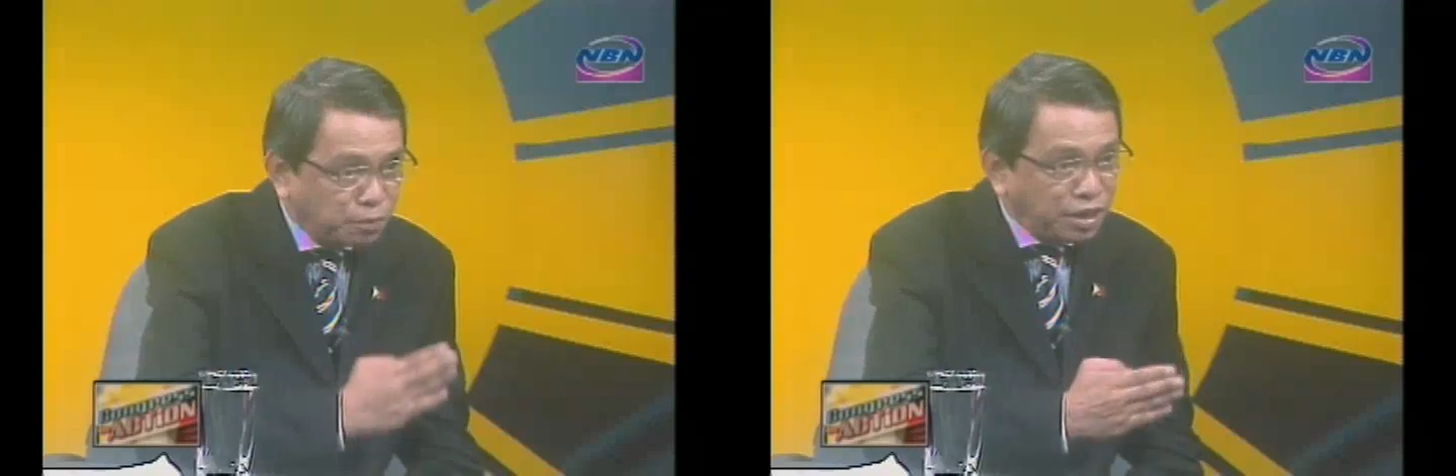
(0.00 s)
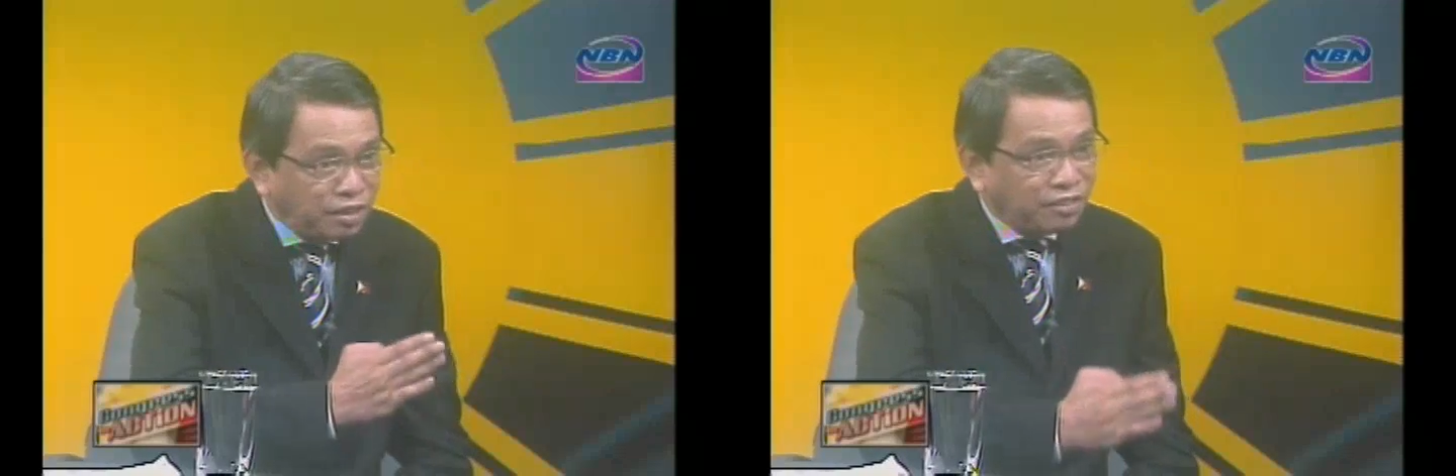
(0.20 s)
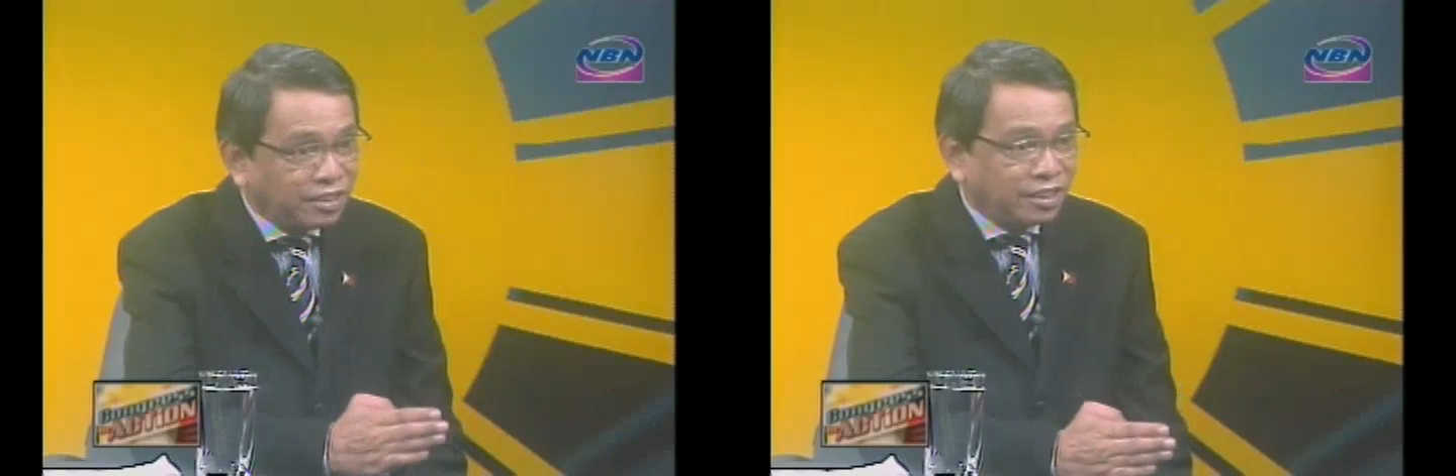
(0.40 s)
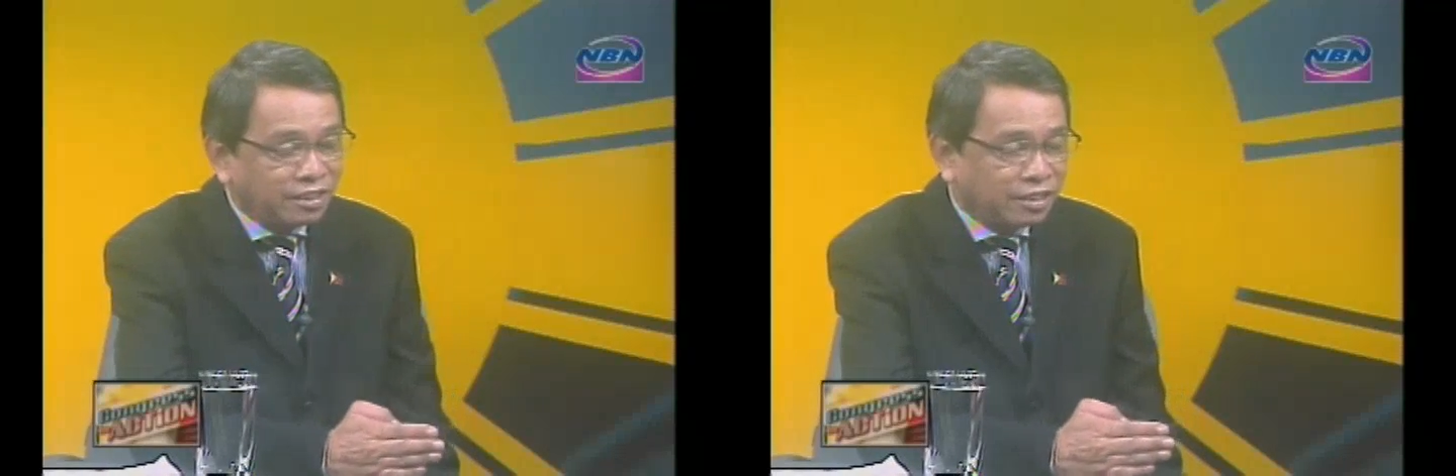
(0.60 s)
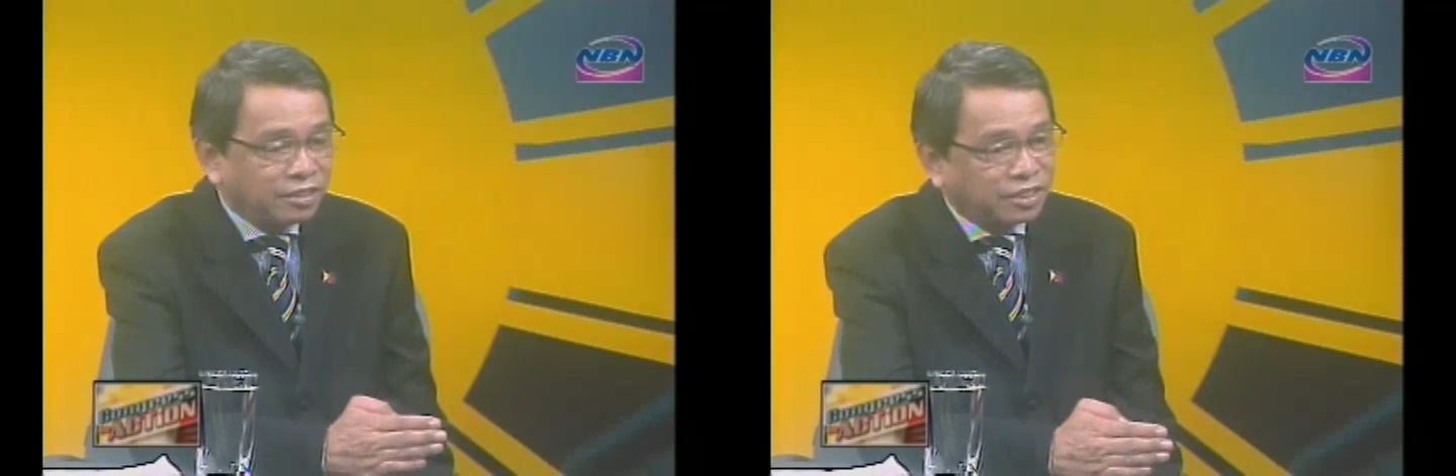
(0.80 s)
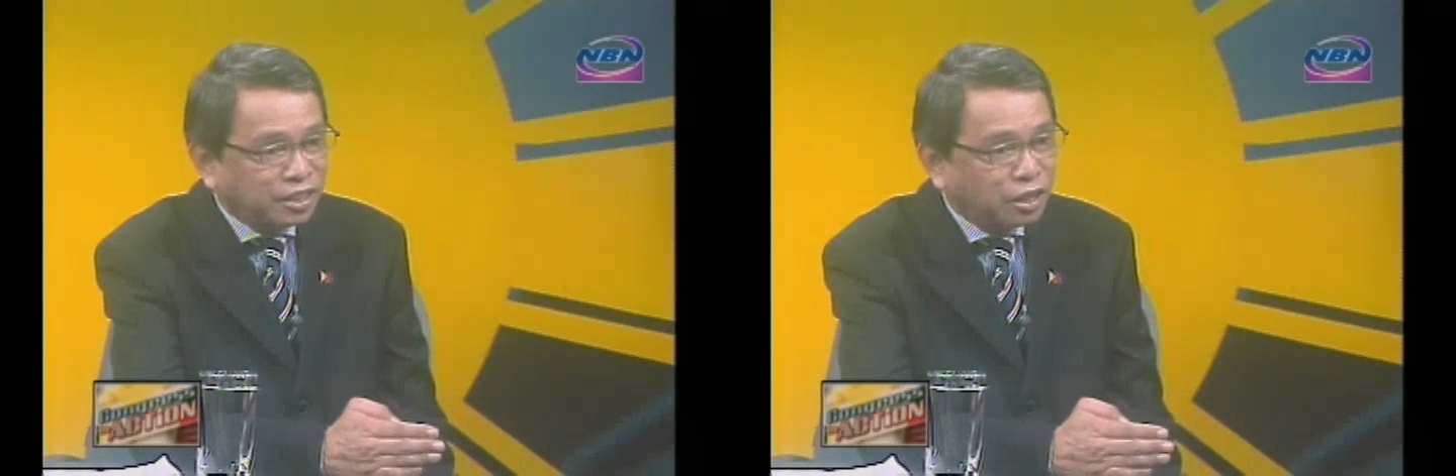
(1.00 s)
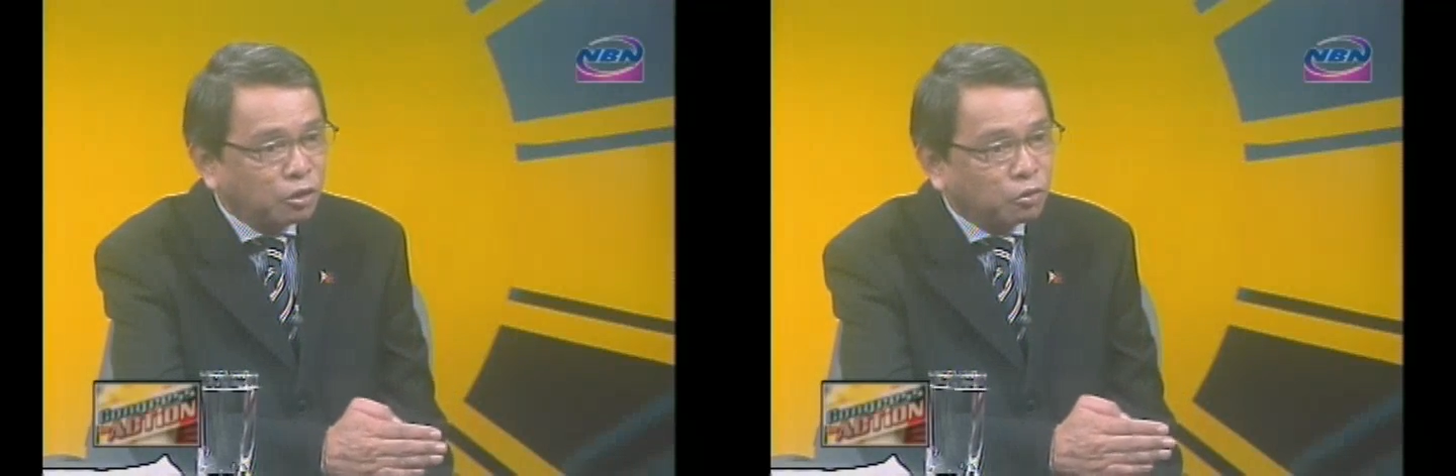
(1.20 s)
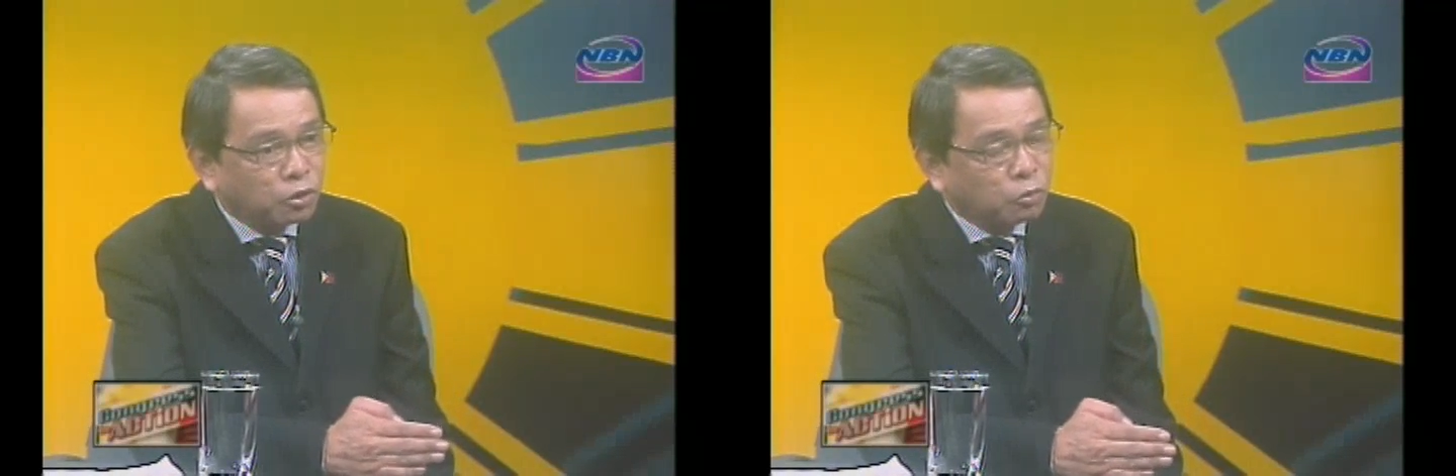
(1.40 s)
being there and
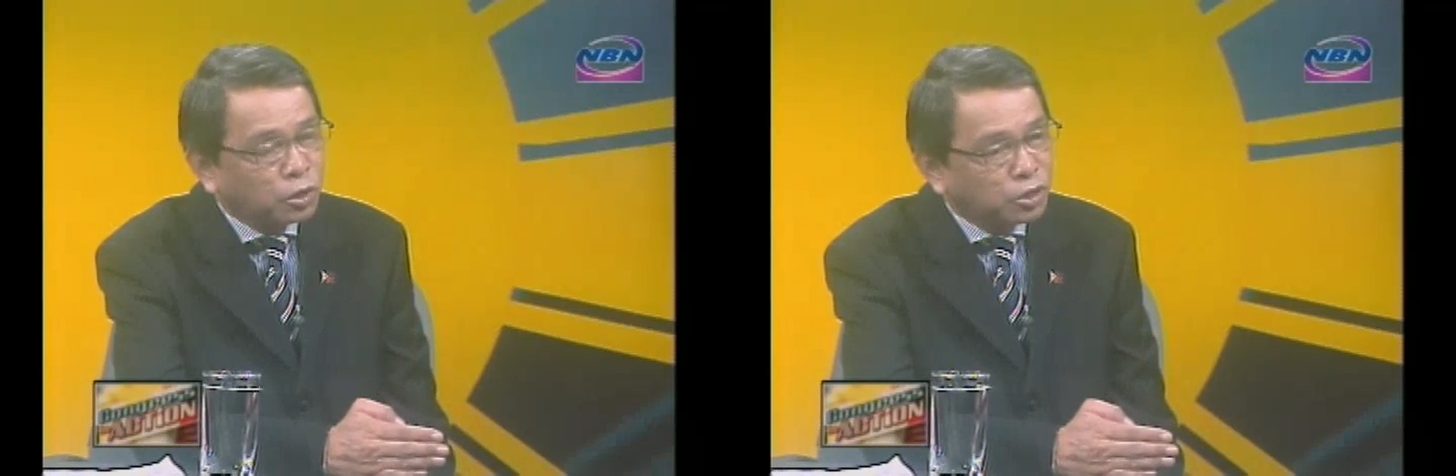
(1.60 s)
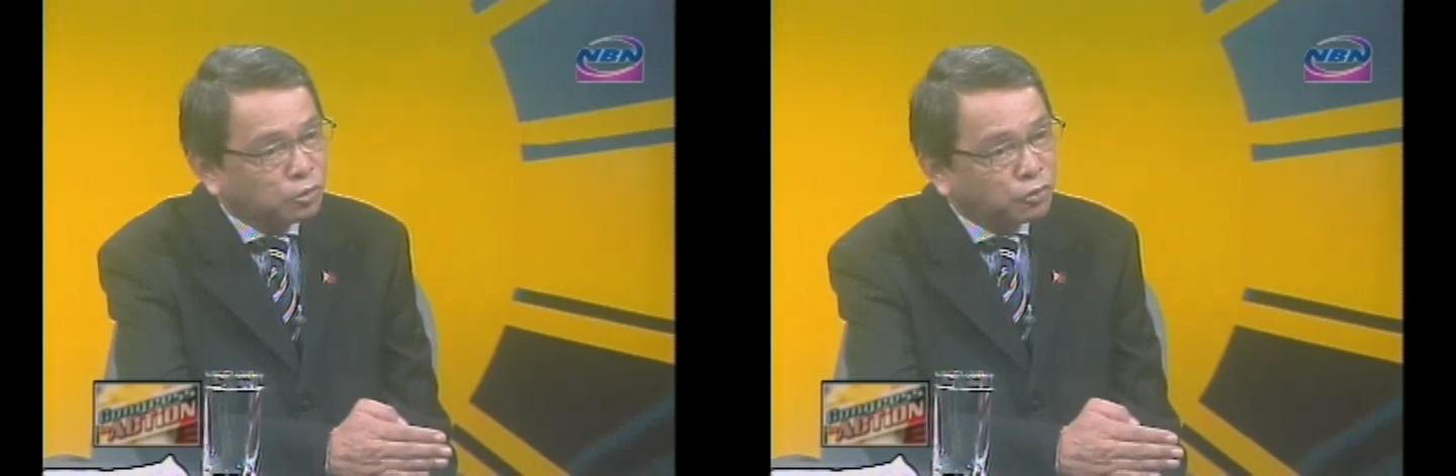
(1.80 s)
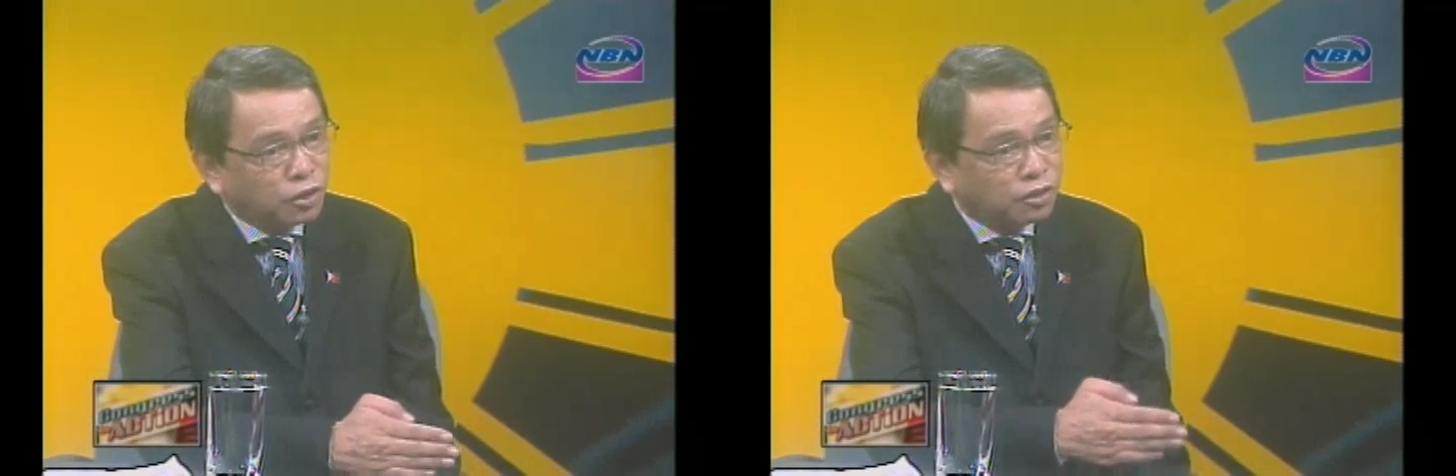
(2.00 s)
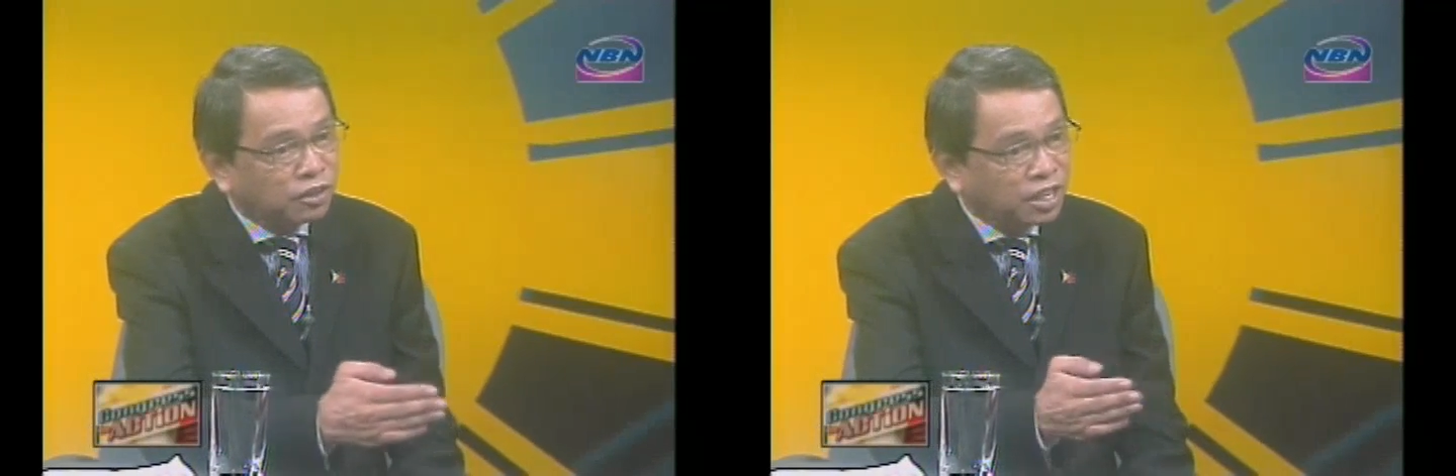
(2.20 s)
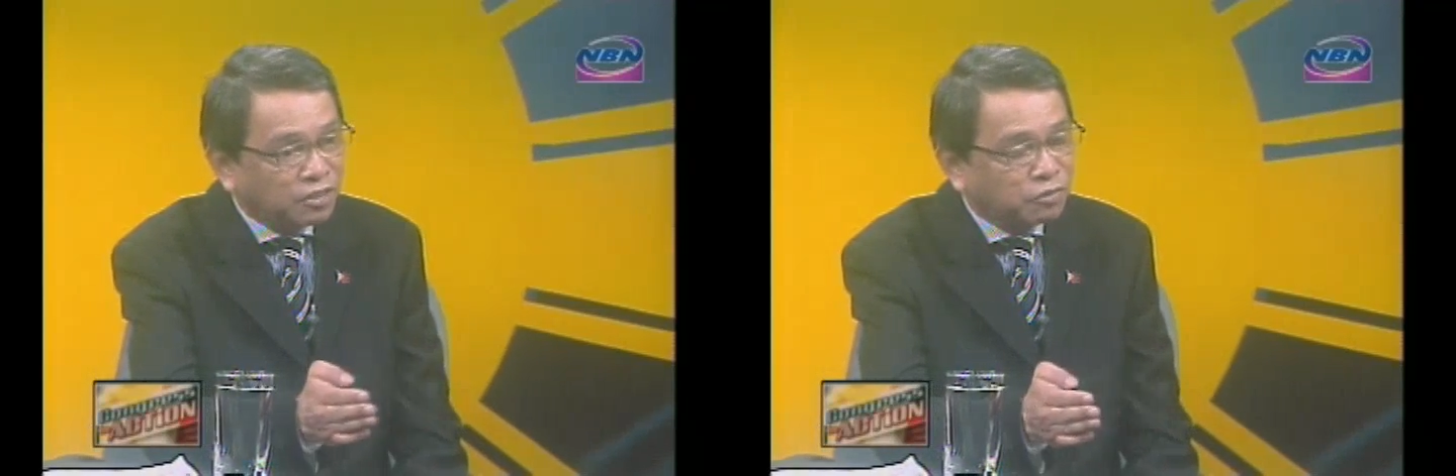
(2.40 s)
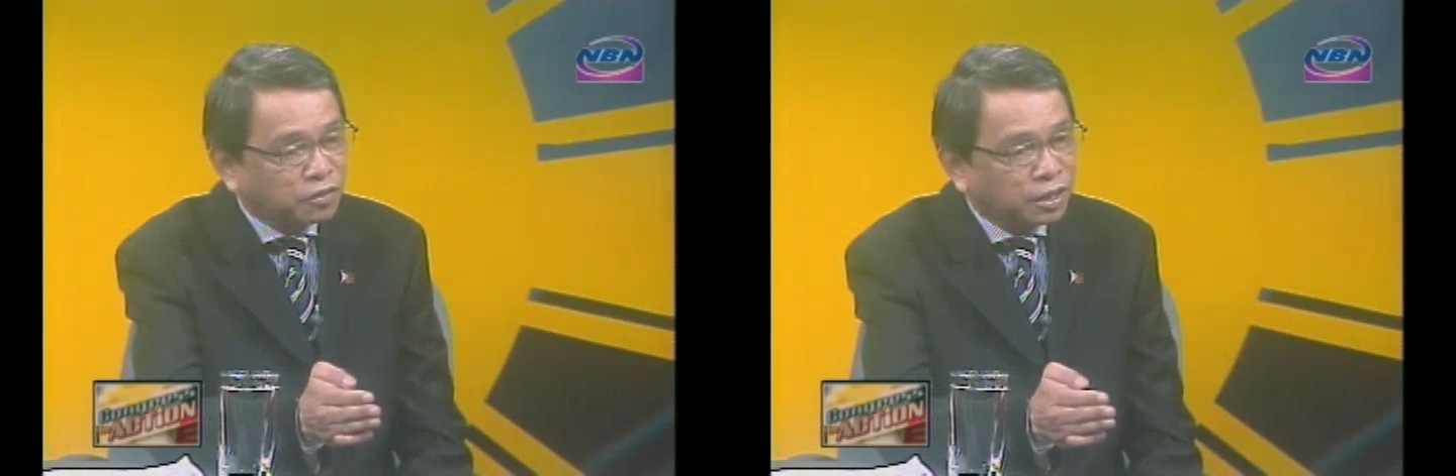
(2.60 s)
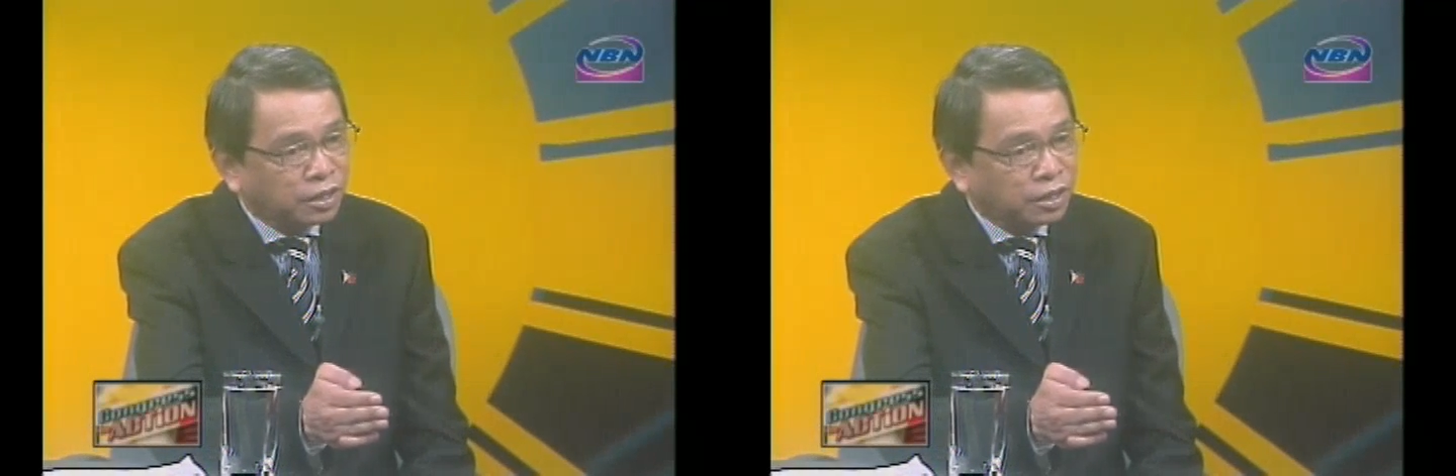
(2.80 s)
taking over what your father left,